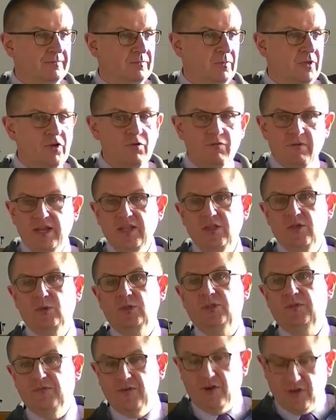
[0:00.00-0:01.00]
When you read
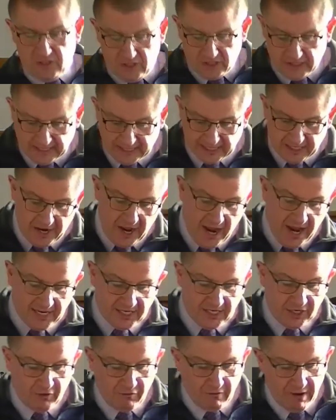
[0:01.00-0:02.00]
those verses,
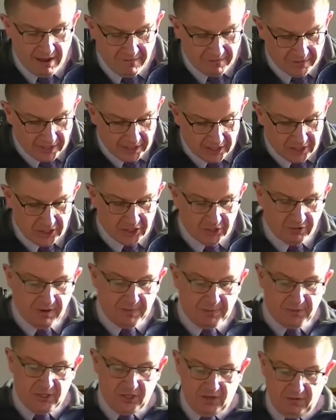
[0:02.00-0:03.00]
it's a graphic
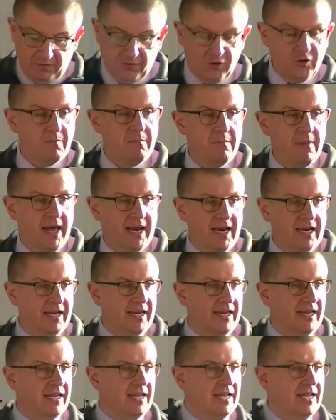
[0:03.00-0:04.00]
description of
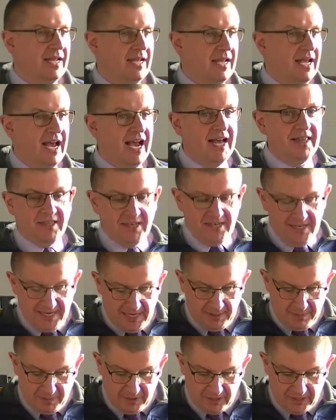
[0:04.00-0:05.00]
humanity at the
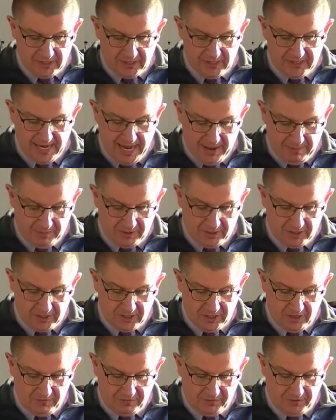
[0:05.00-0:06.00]
deepest
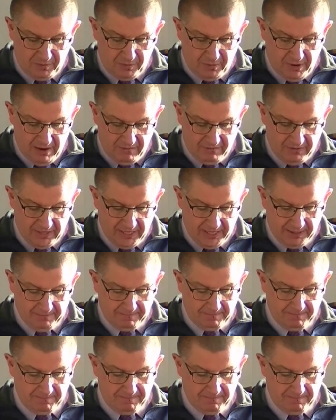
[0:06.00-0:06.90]
depths of depravity.